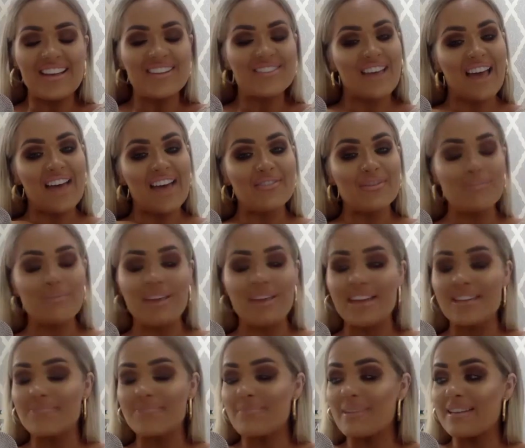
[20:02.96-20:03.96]
for having me.
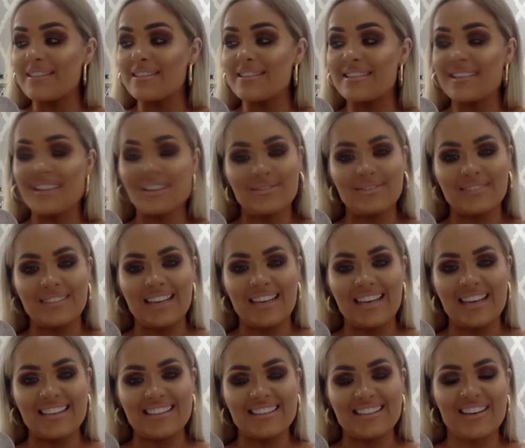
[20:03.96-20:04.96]
It's been
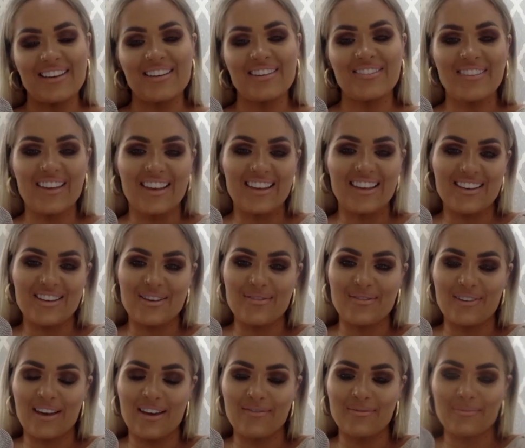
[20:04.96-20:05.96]
lovely. So thank you
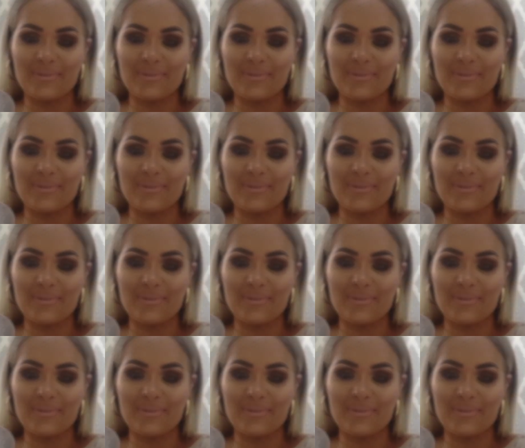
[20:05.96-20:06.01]
for having me